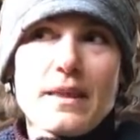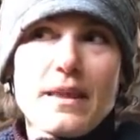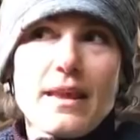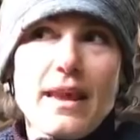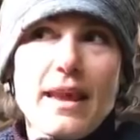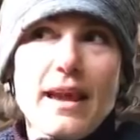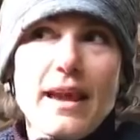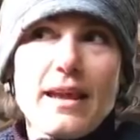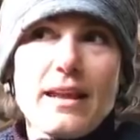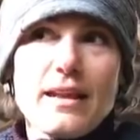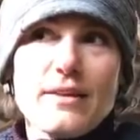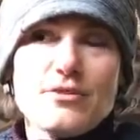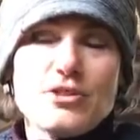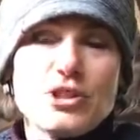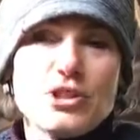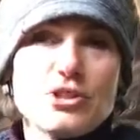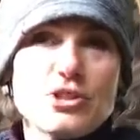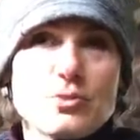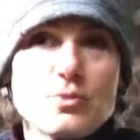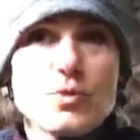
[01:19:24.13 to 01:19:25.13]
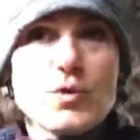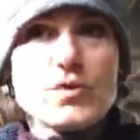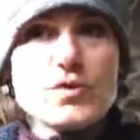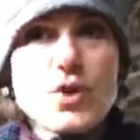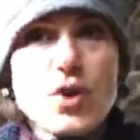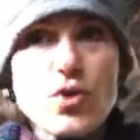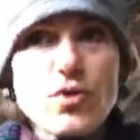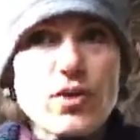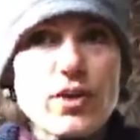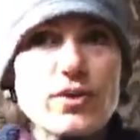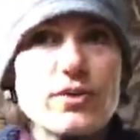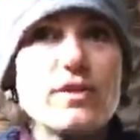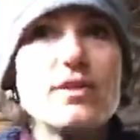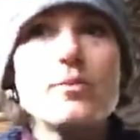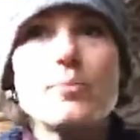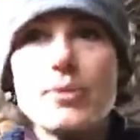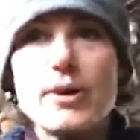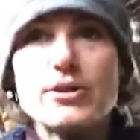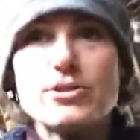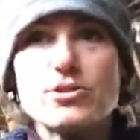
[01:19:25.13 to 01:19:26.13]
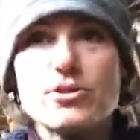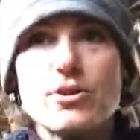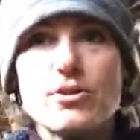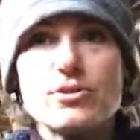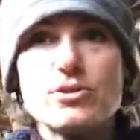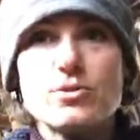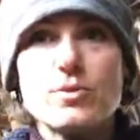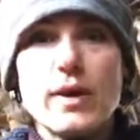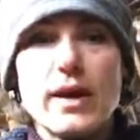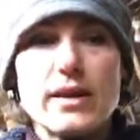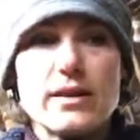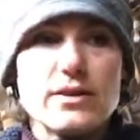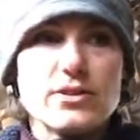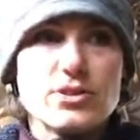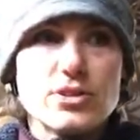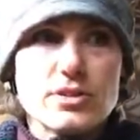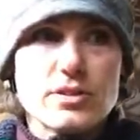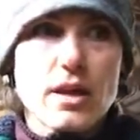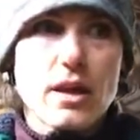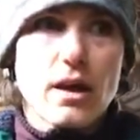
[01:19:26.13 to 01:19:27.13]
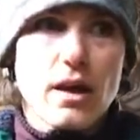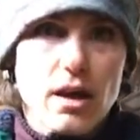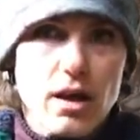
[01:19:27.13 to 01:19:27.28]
And if she just moves over, then the pressure goes away, and then she's like,